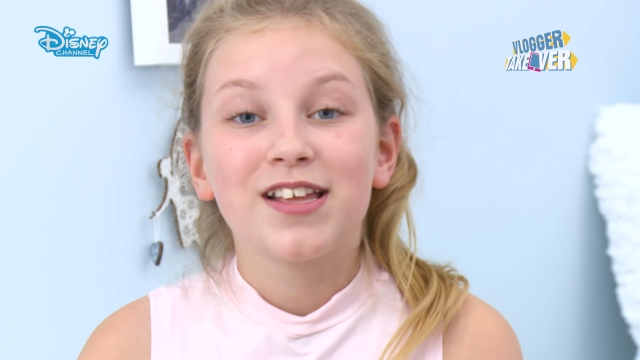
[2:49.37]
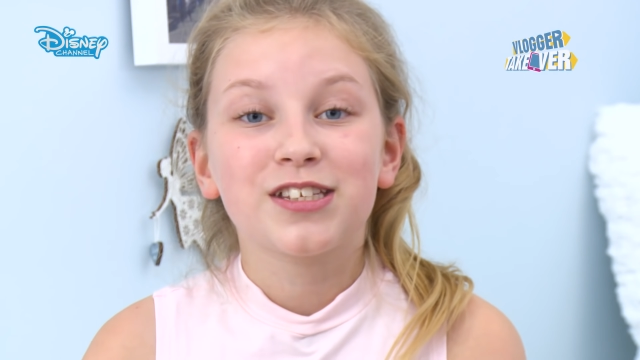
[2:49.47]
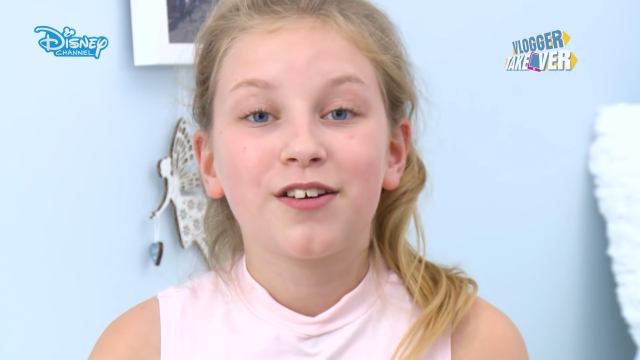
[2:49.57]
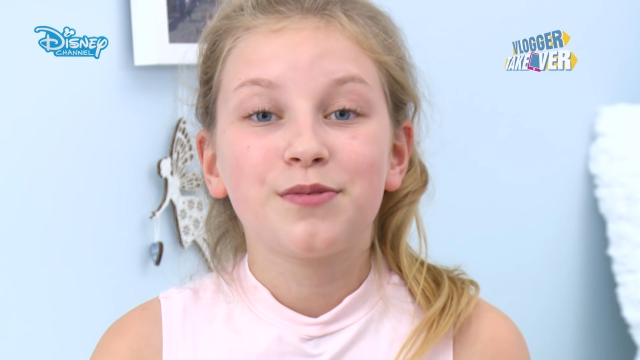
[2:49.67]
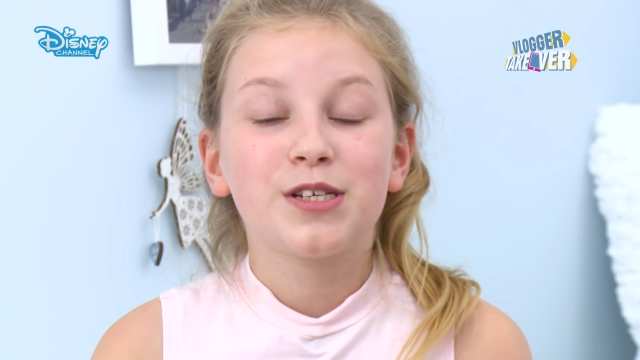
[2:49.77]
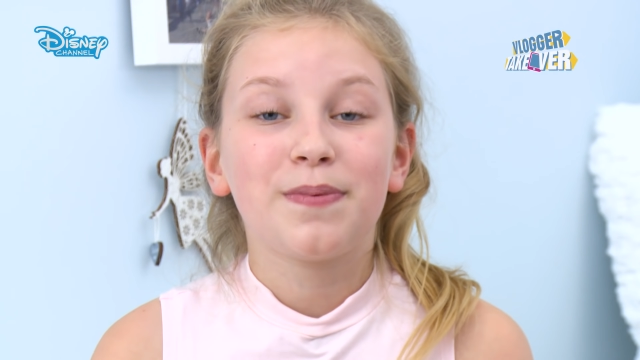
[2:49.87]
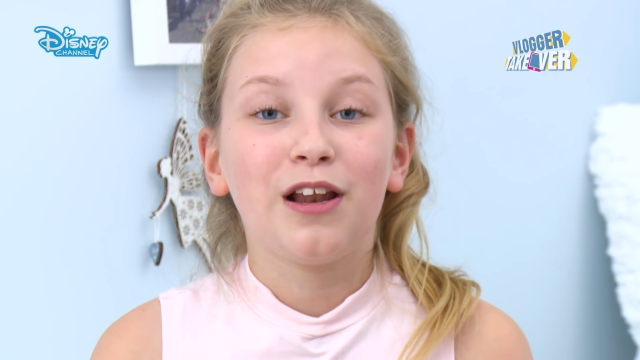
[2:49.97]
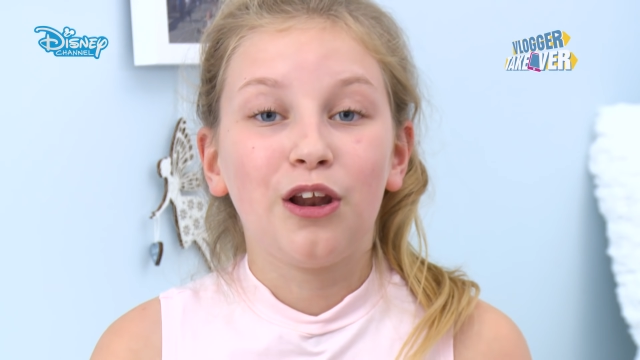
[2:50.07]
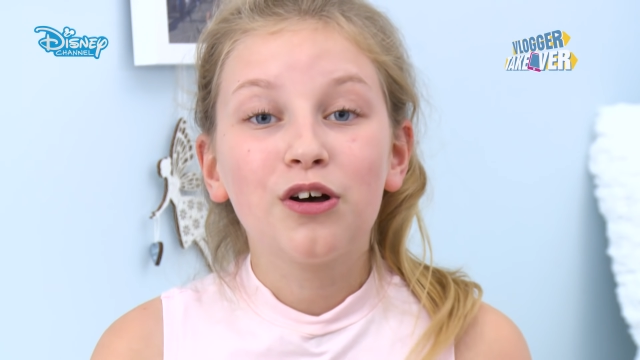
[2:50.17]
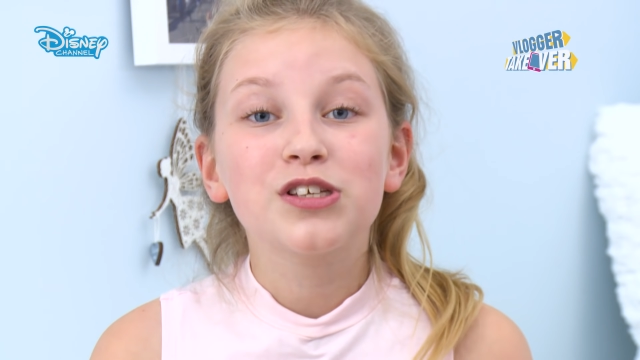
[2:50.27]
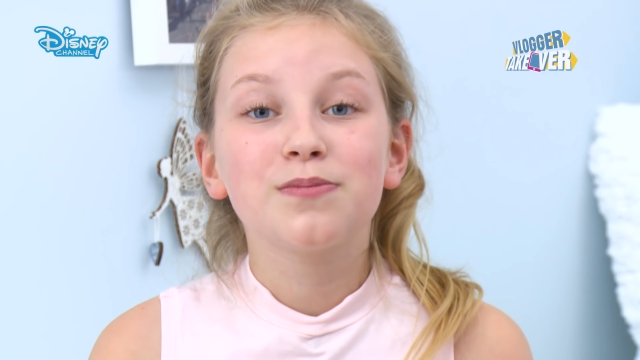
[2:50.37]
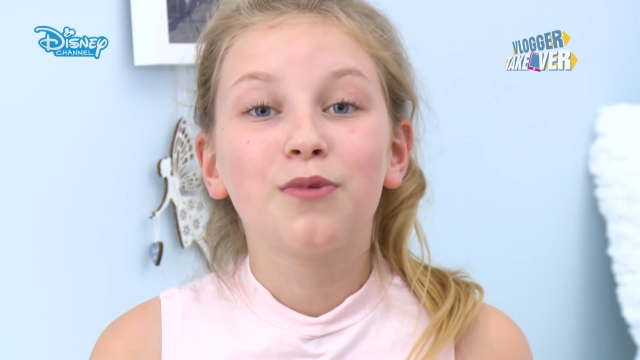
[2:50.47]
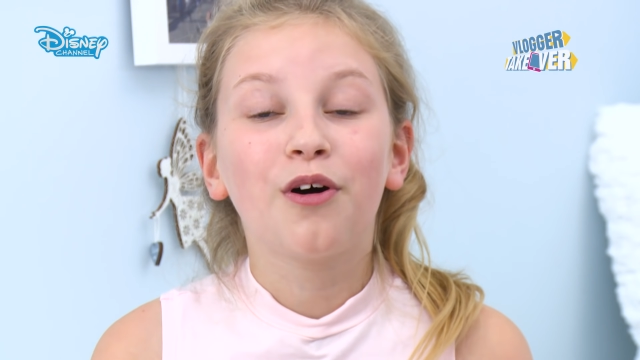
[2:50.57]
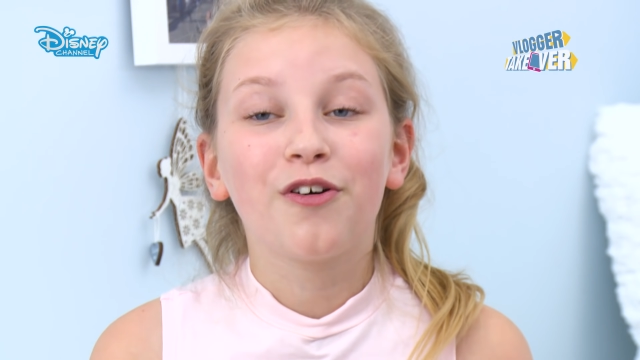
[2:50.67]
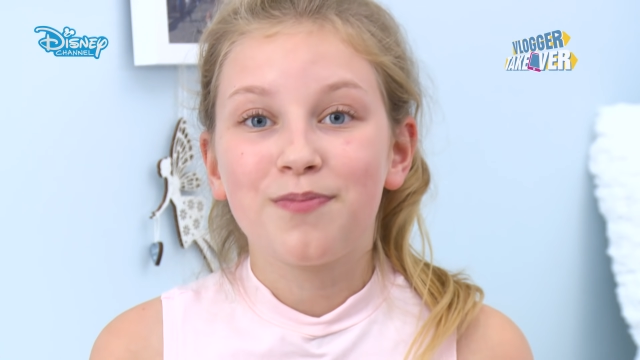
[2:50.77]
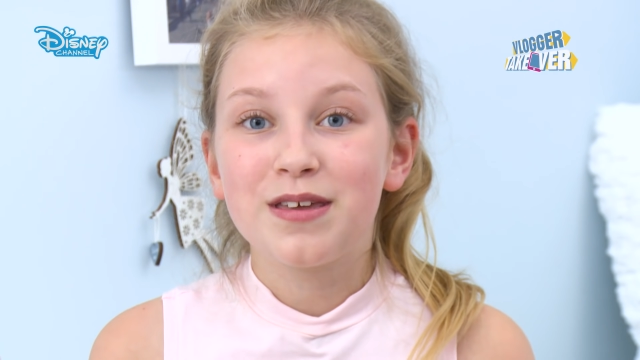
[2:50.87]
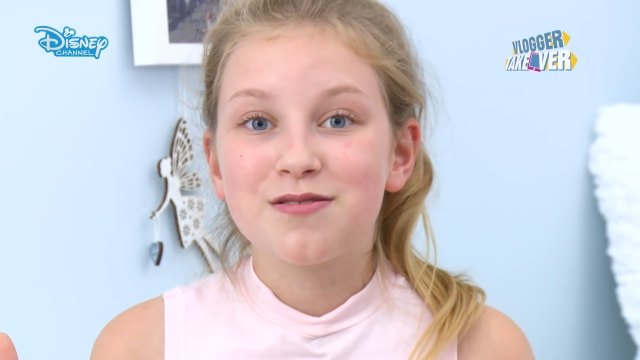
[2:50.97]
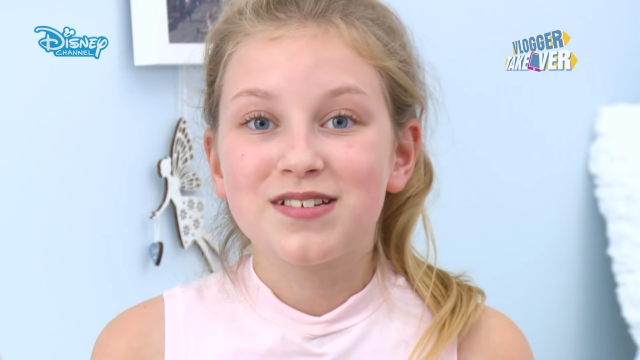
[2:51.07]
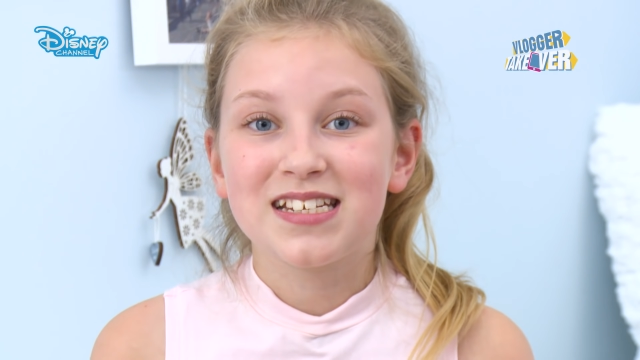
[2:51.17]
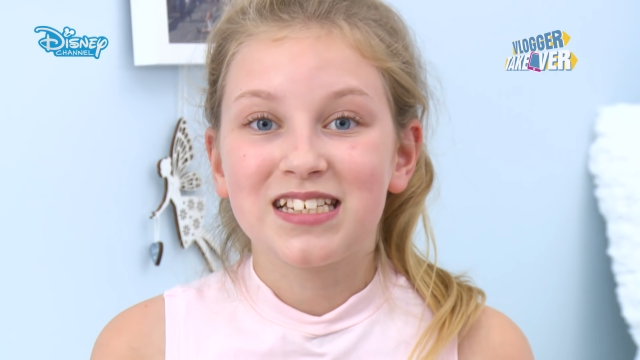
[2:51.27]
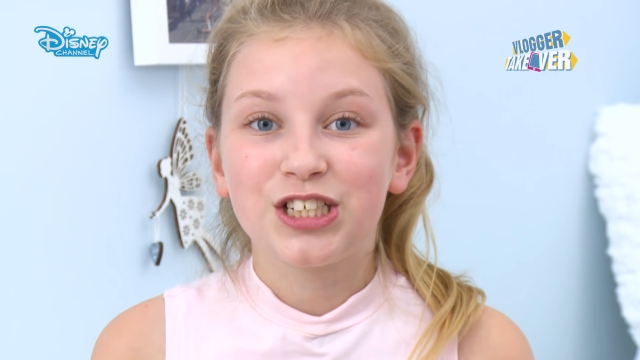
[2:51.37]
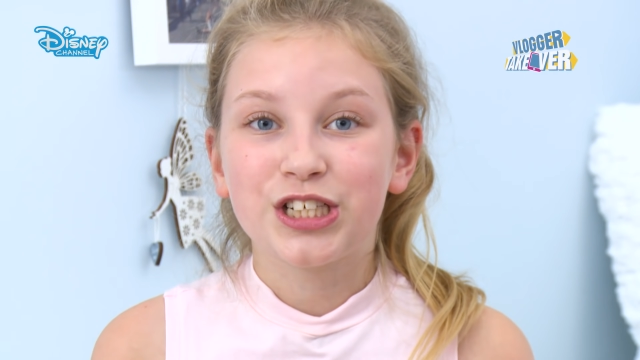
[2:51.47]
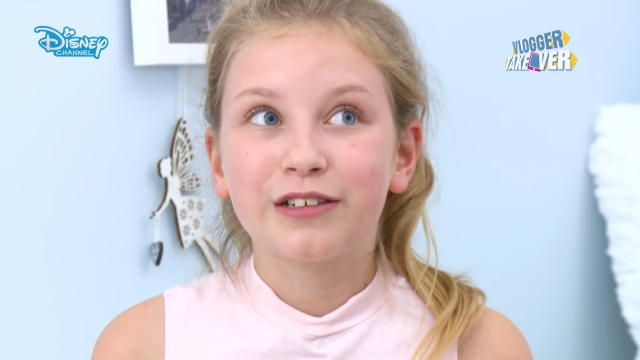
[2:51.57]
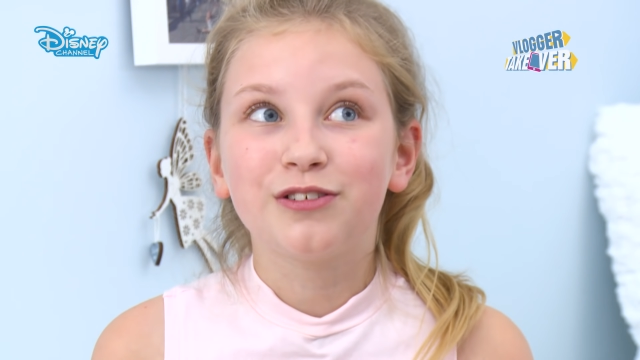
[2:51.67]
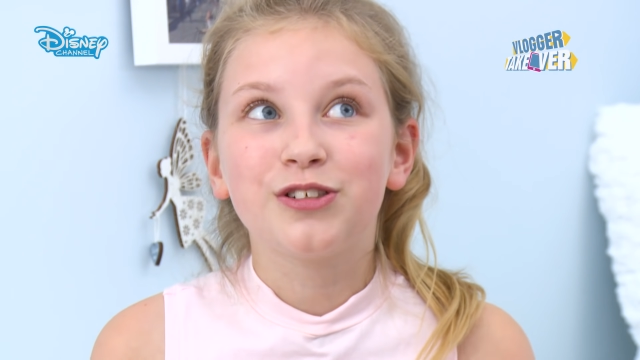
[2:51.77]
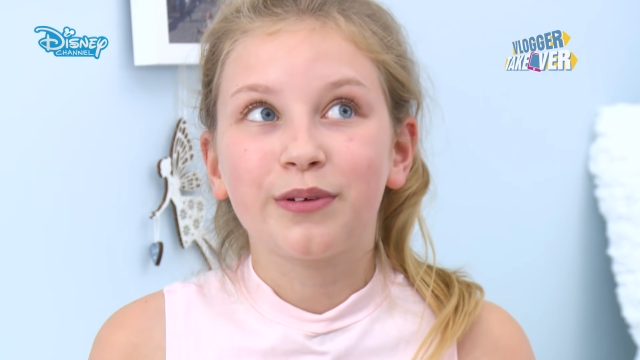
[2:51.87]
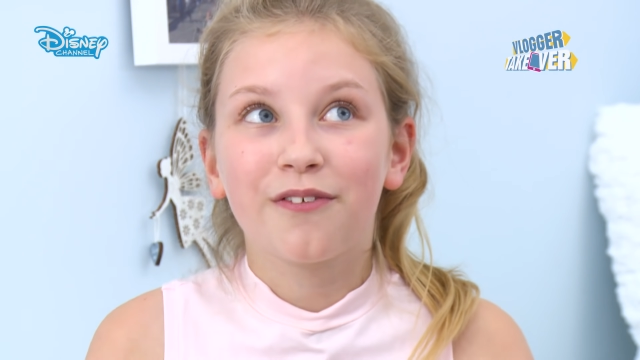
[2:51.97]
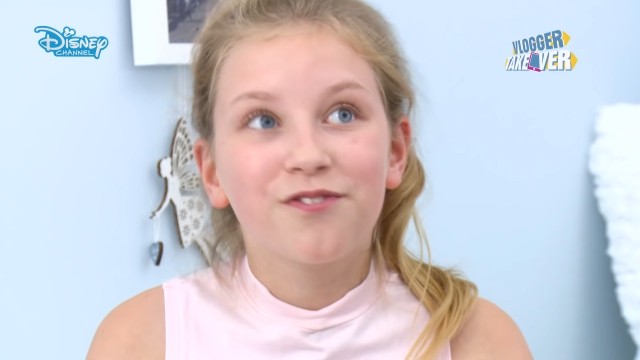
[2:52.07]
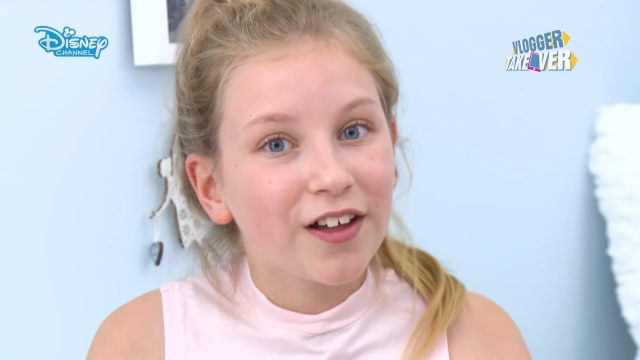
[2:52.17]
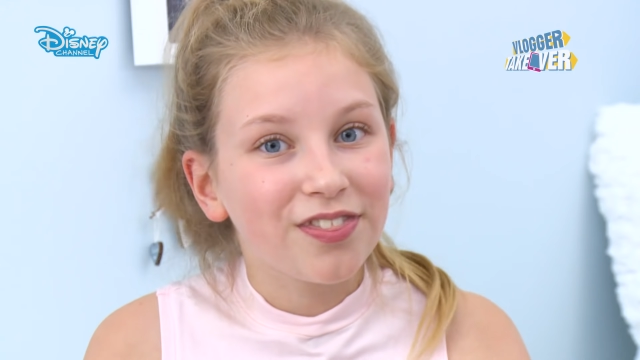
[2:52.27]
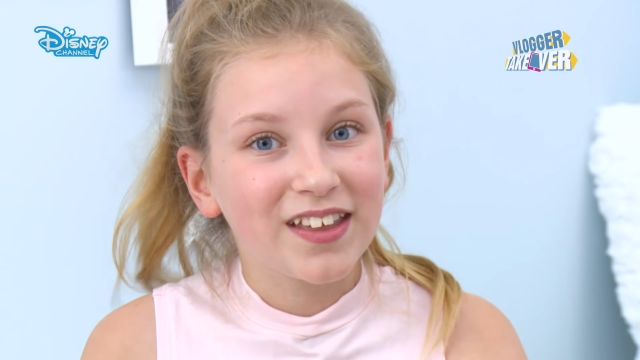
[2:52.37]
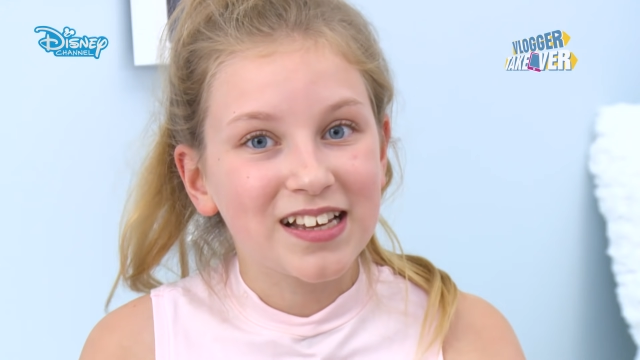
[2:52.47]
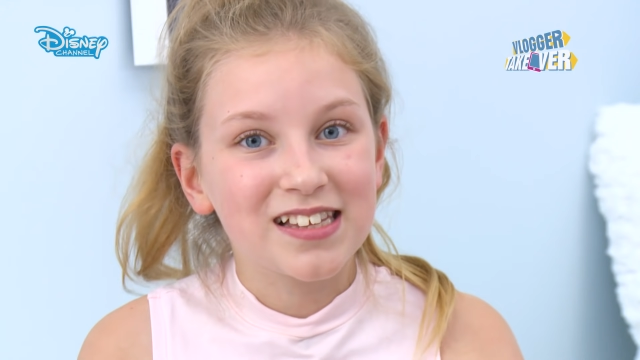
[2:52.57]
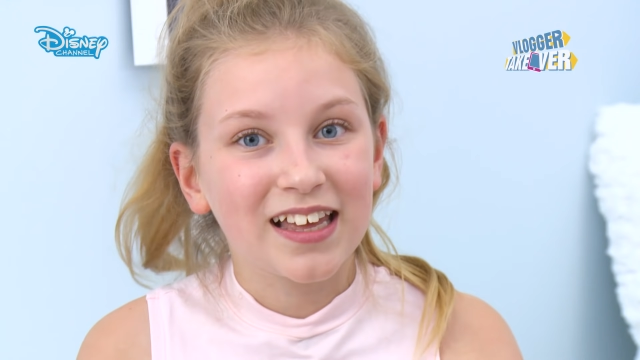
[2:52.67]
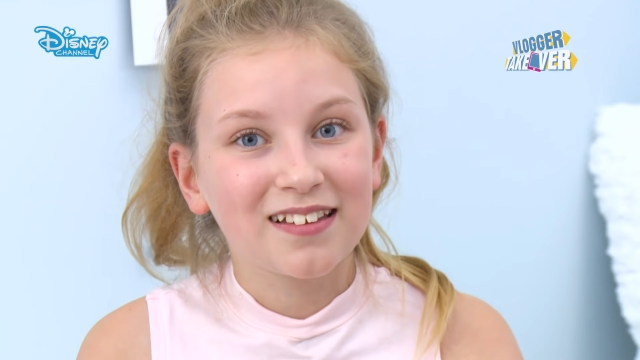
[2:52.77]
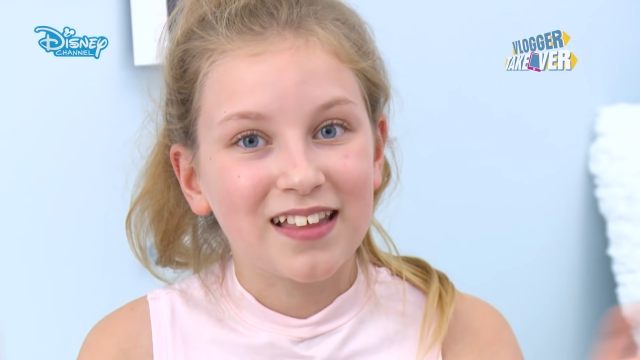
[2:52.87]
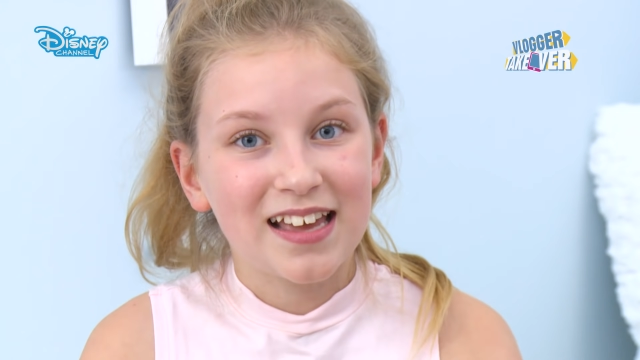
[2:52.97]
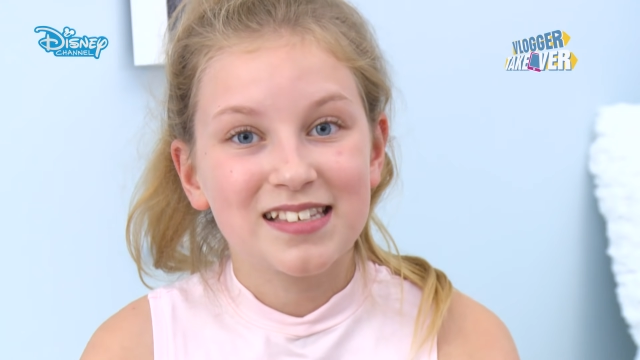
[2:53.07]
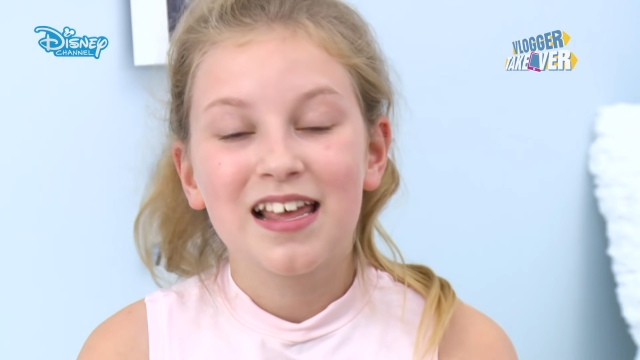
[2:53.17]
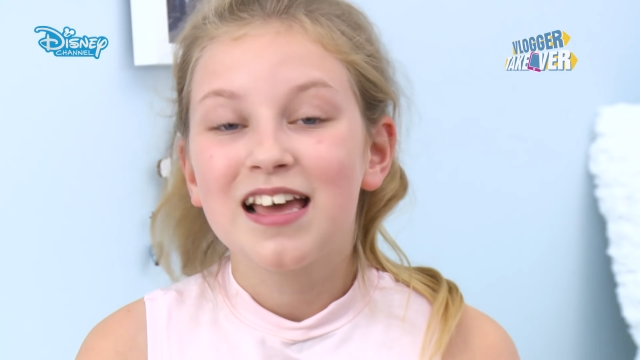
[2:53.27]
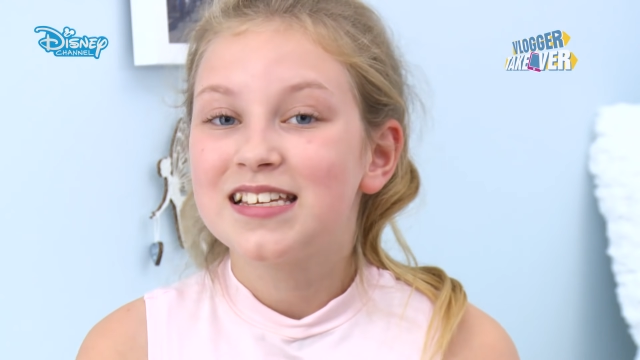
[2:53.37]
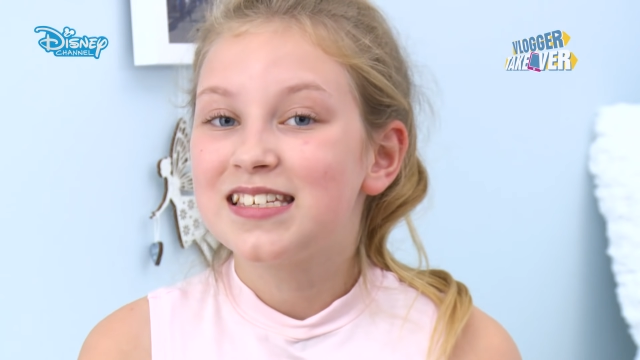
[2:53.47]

There's going to be lots more of me on Disney Channel doing fun things like this.